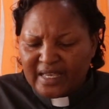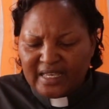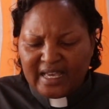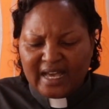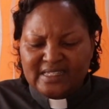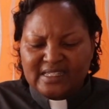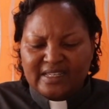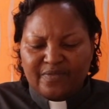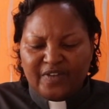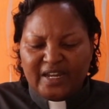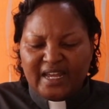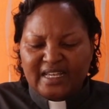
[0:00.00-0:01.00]
He has
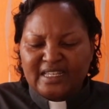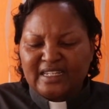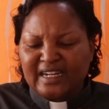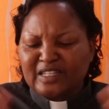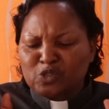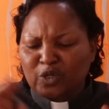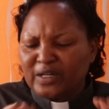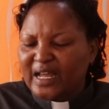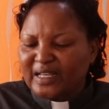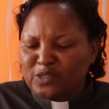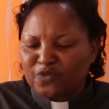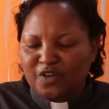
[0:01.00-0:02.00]
given us, he restored
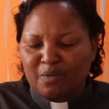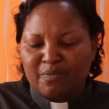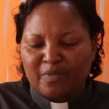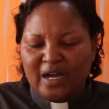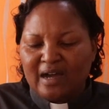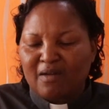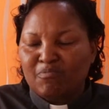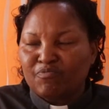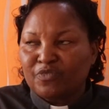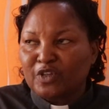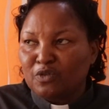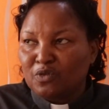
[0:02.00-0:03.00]
us from,
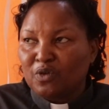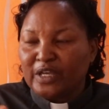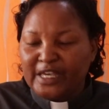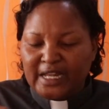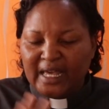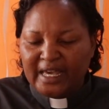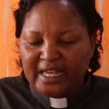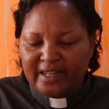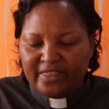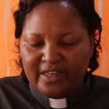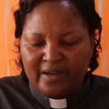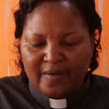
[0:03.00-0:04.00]
um, you know, ill
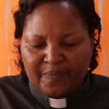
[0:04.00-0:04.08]
health.